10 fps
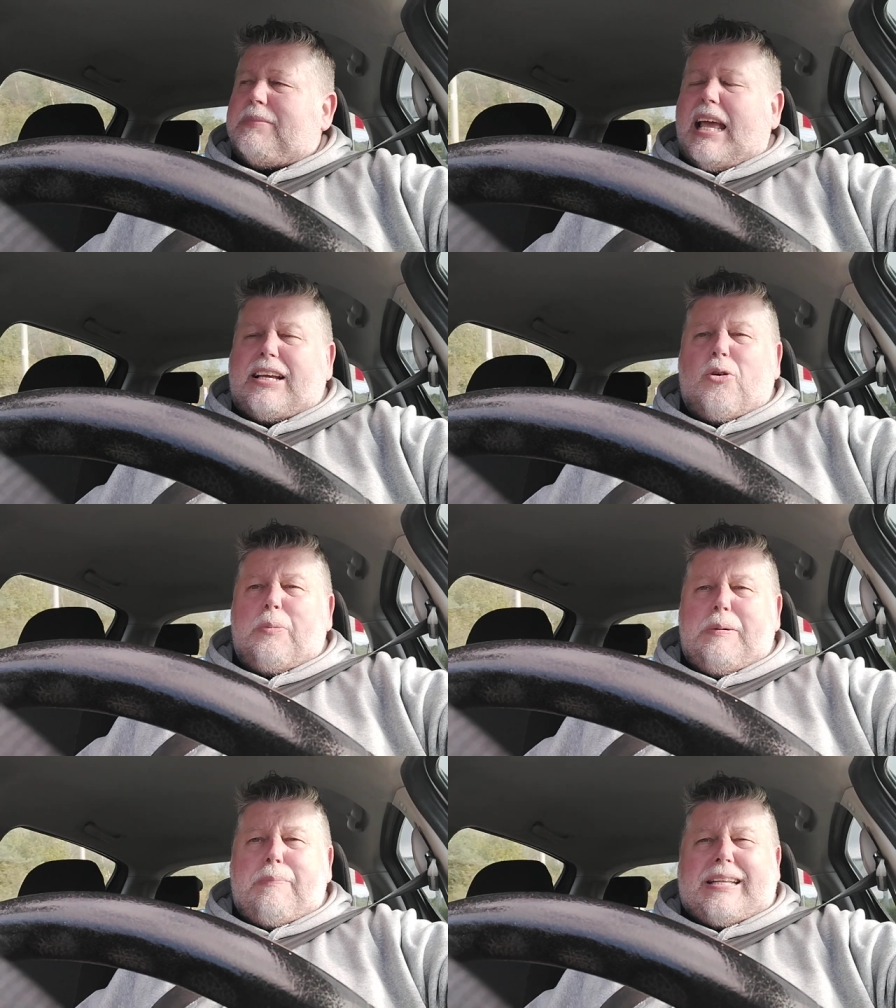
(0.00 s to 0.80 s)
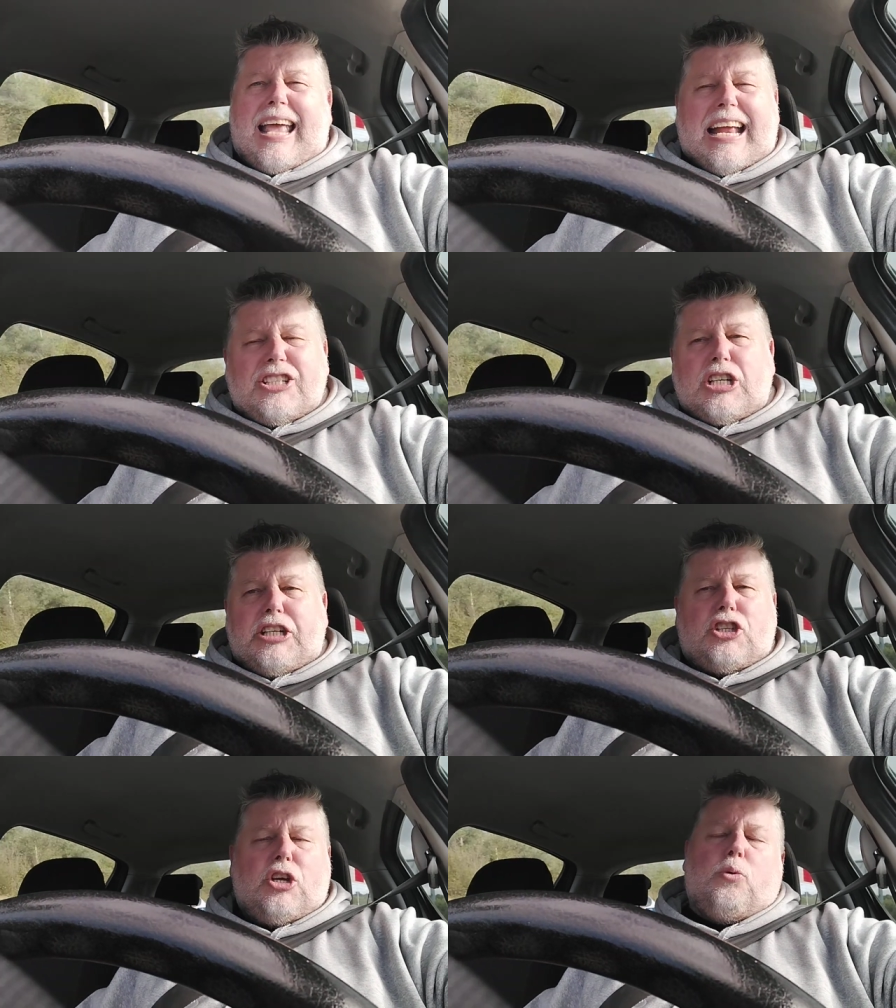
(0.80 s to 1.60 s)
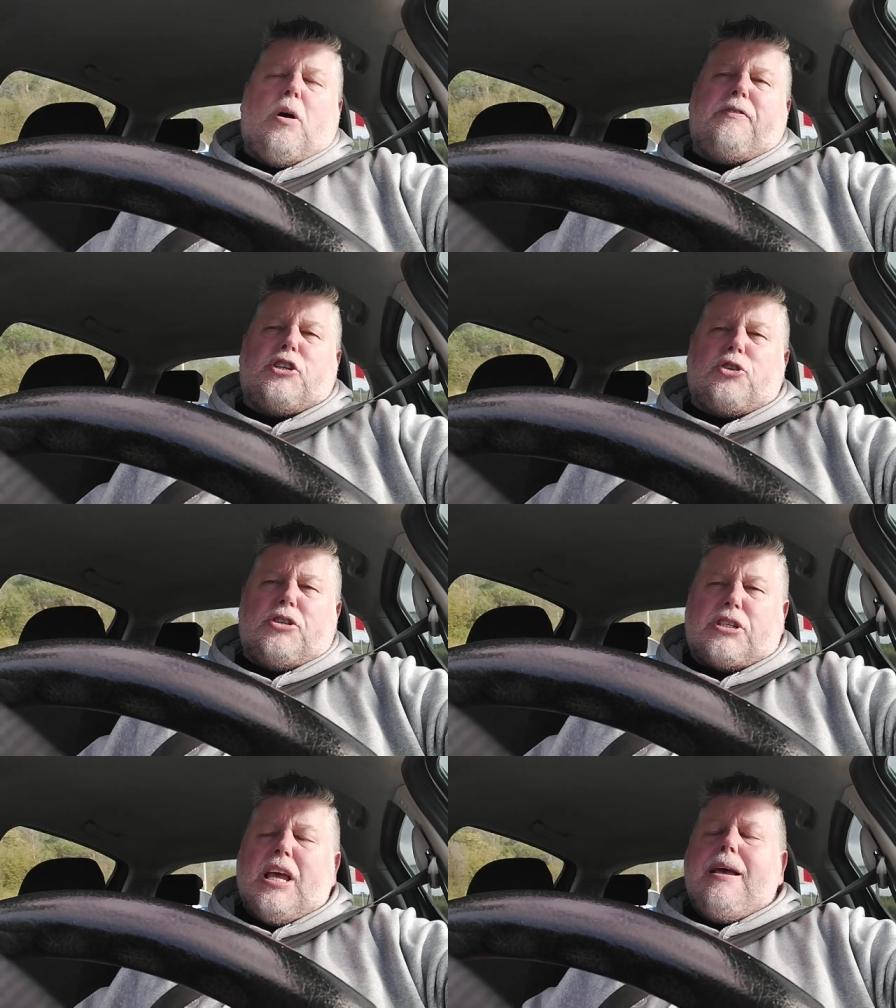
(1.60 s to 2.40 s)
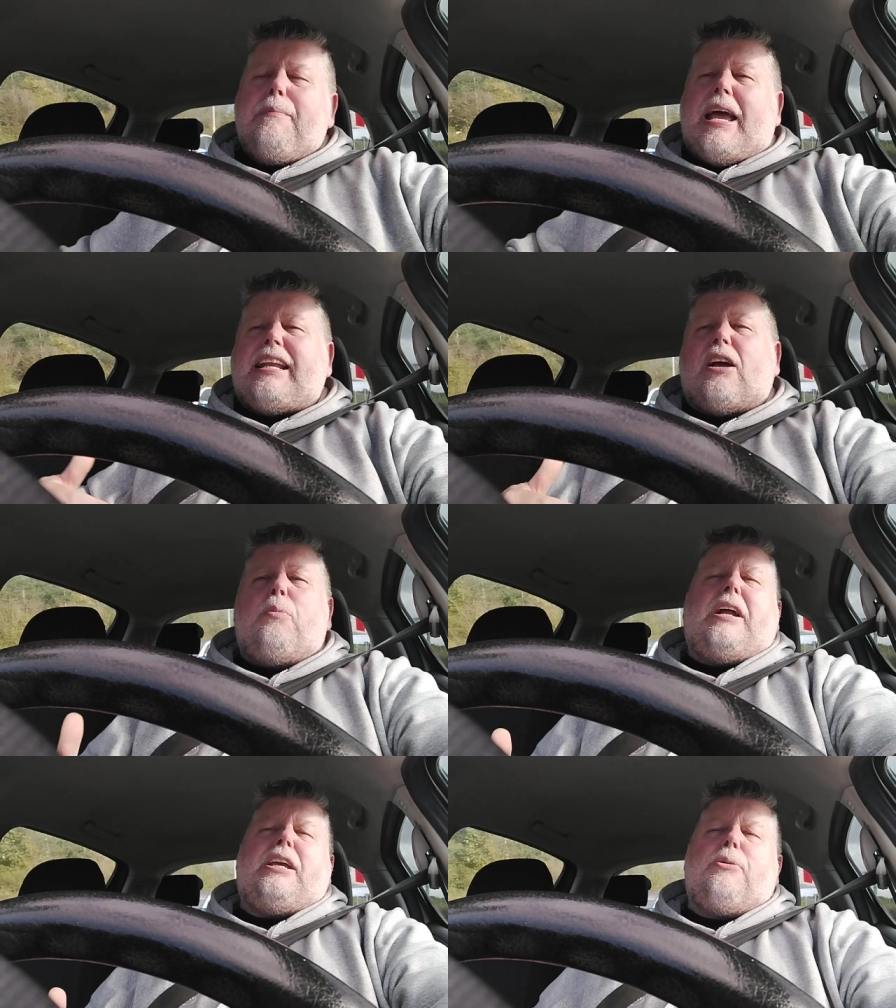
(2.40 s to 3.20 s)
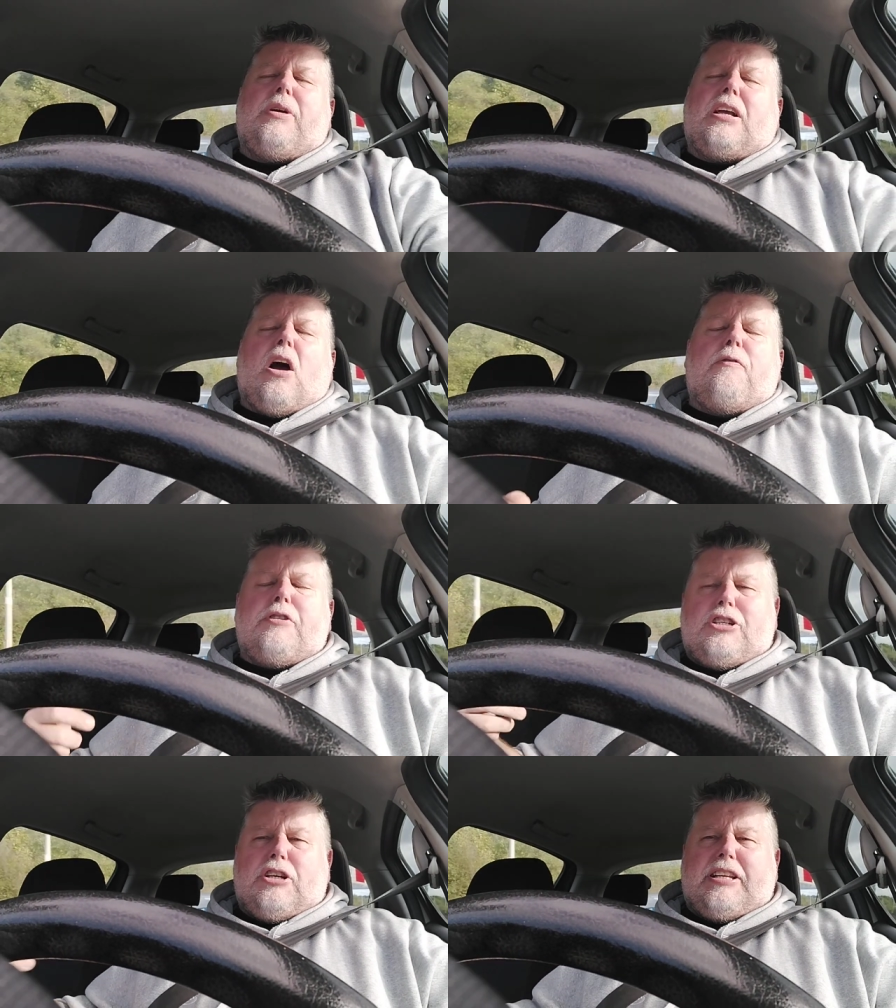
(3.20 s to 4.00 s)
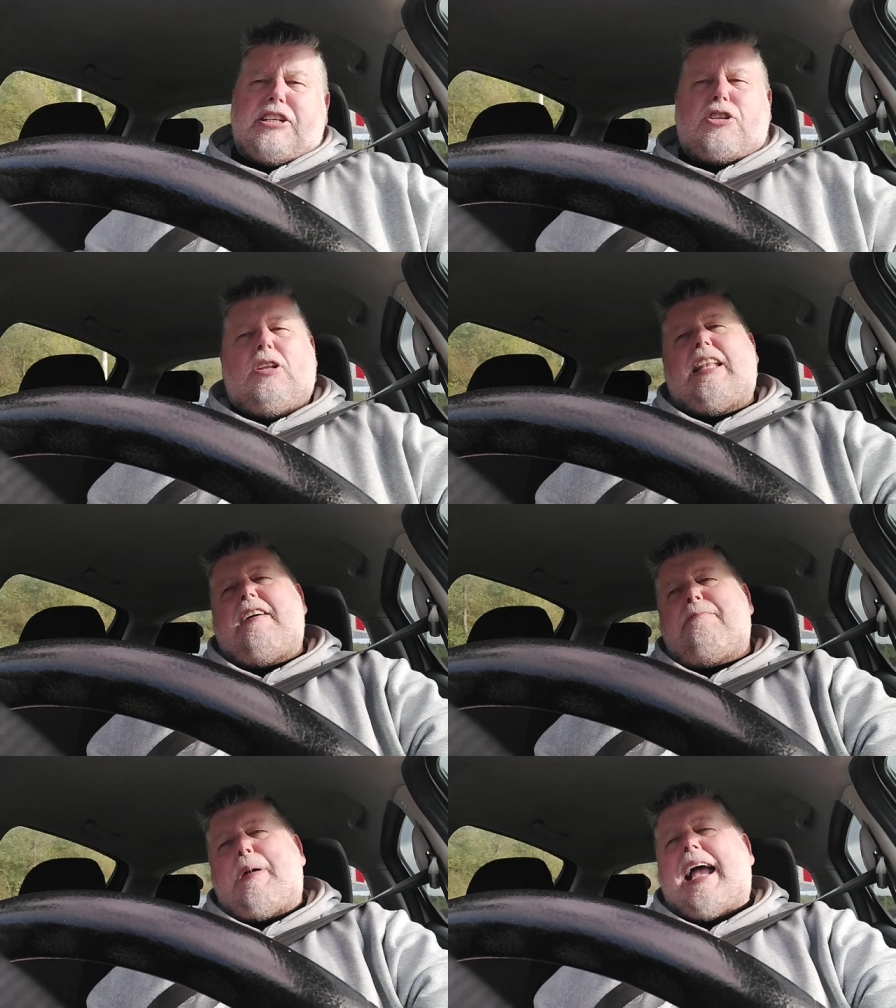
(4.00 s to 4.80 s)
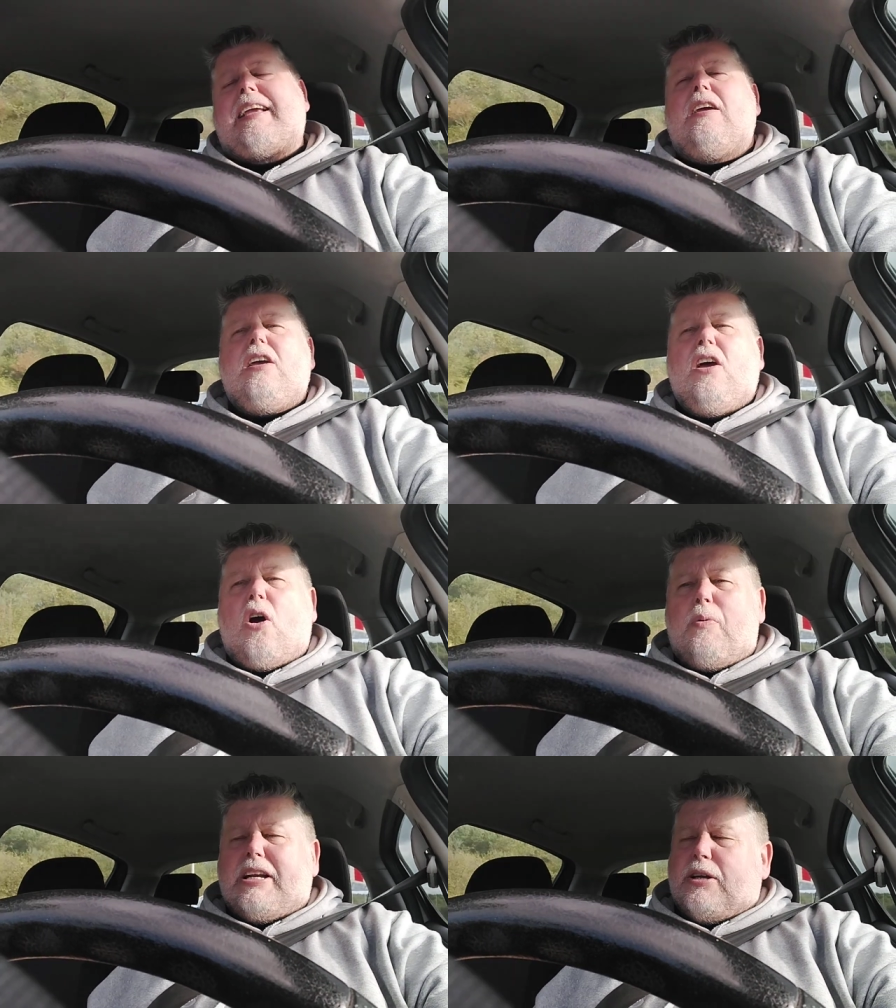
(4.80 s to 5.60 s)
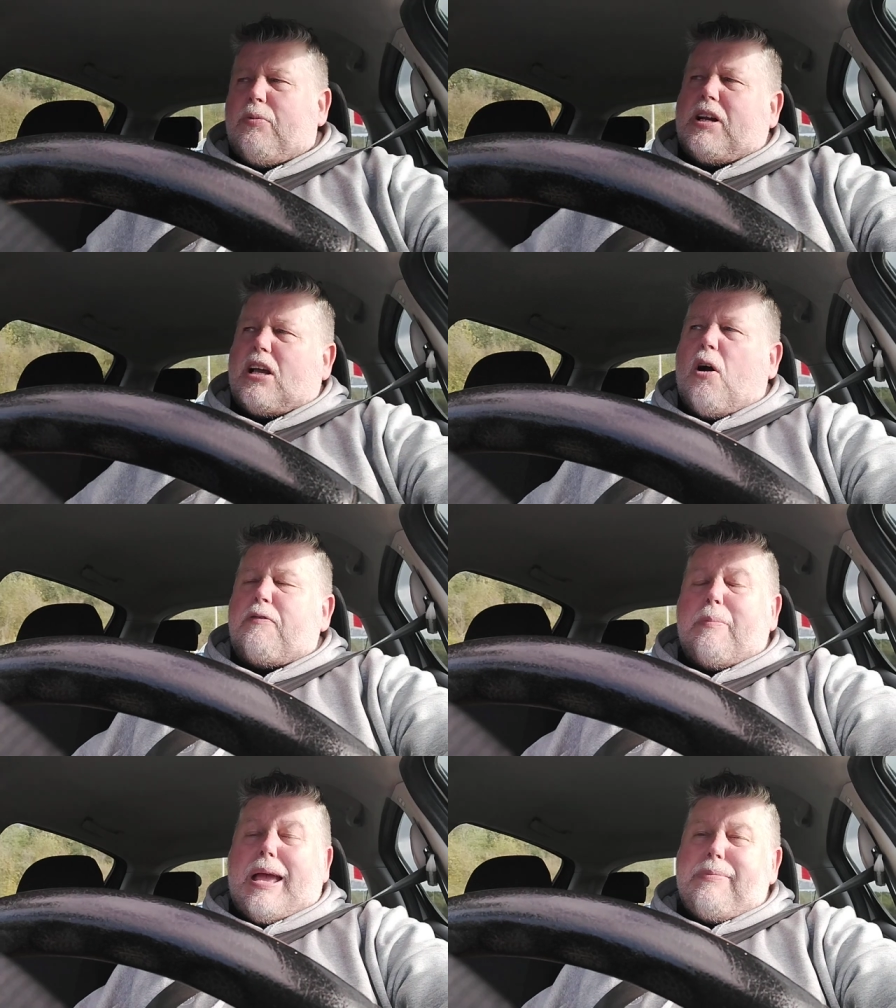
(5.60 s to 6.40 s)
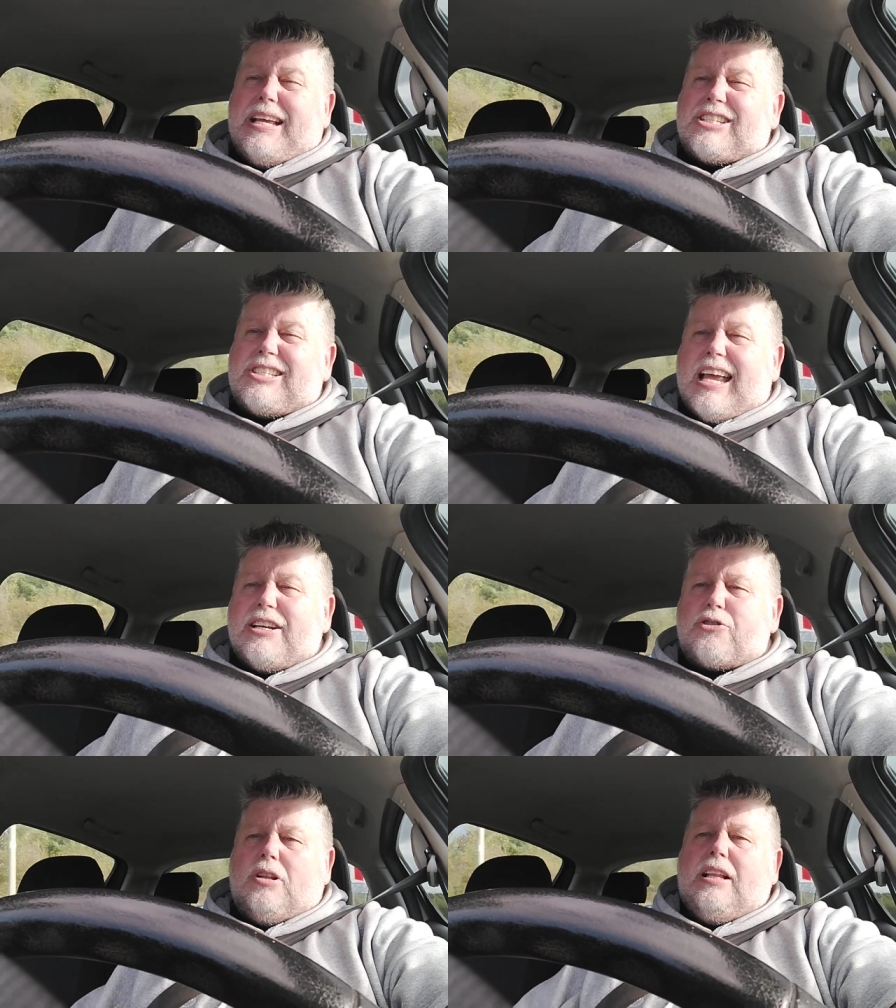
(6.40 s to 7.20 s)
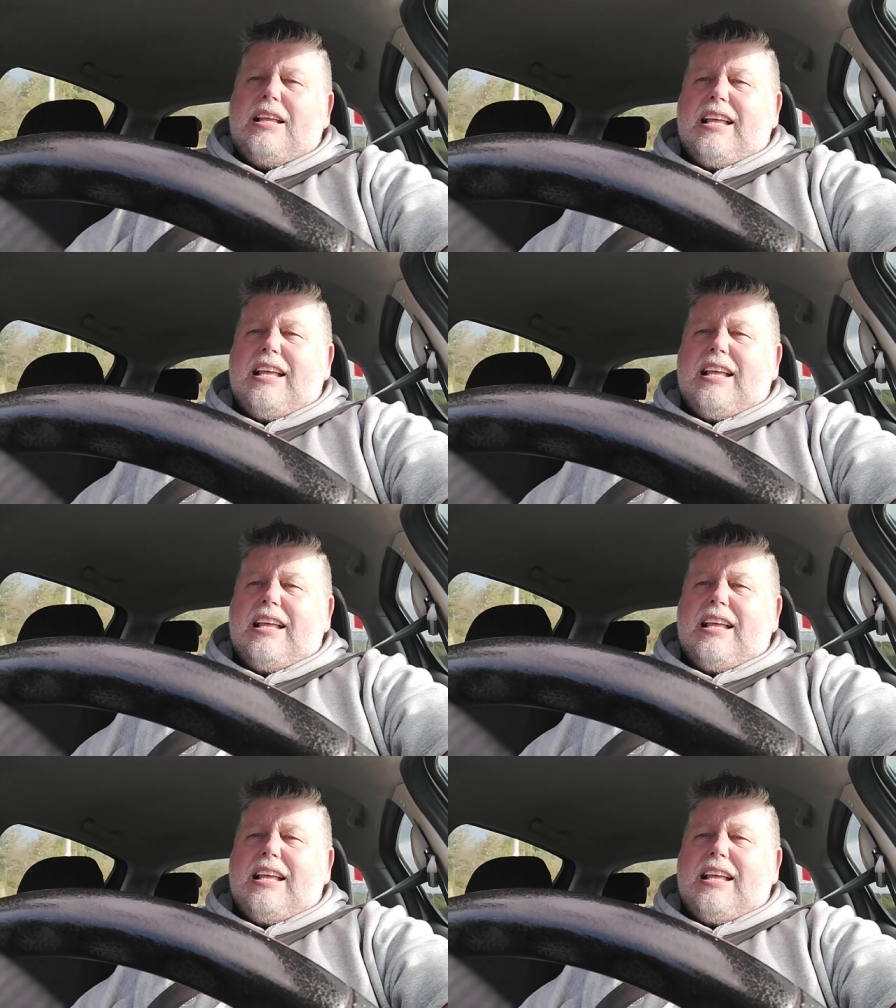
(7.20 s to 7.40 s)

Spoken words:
They could be potentially two of your choices, depending on whether you want to go for a traditional left back or whether you want to go for maybe a central